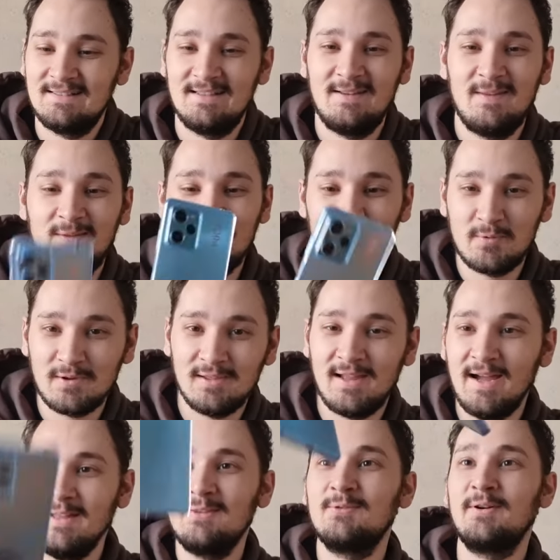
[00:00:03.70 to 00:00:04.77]
It's super
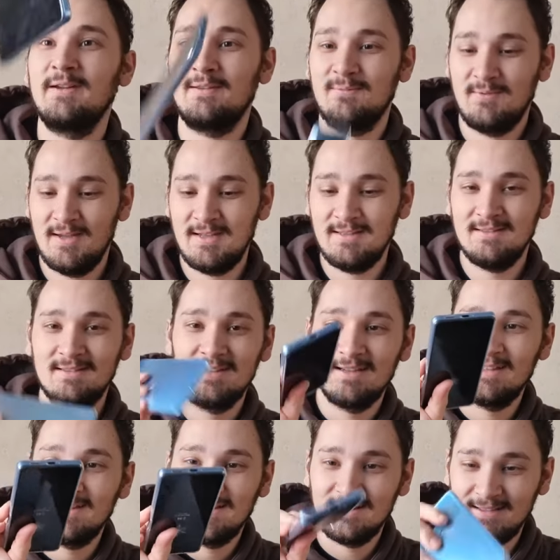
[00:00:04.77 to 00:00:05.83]
lightweight, man.
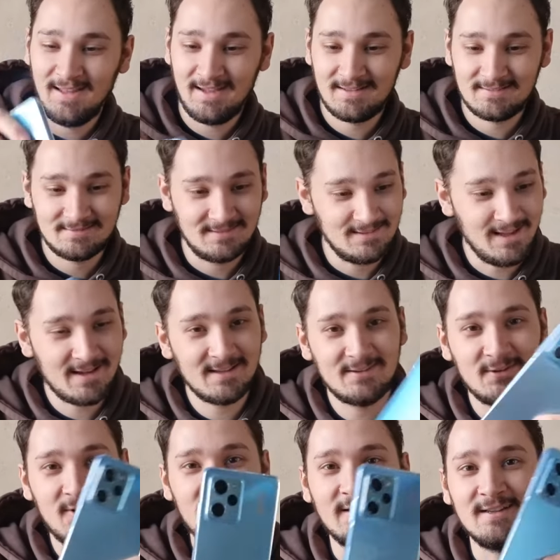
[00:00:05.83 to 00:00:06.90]
Like a
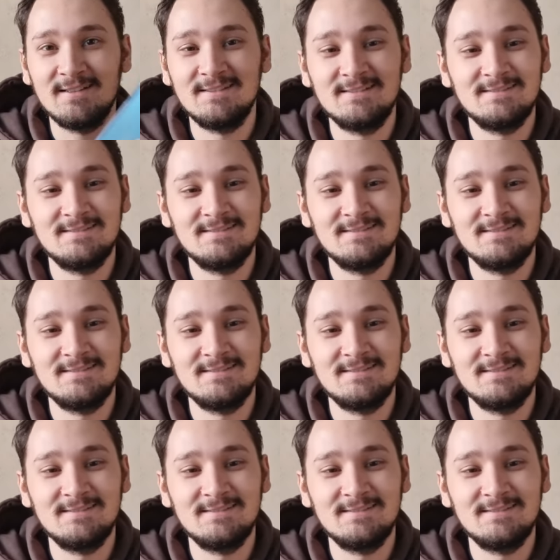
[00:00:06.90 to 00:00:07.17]
toy.